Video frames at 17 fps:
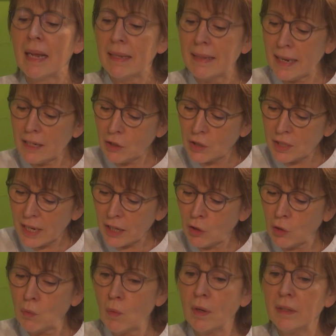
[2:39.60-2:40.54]
Then the
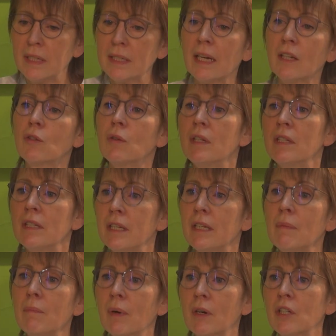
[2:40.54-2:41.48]
second one is actually the
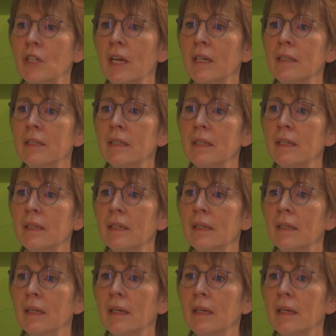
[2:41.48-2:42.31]
impartiality.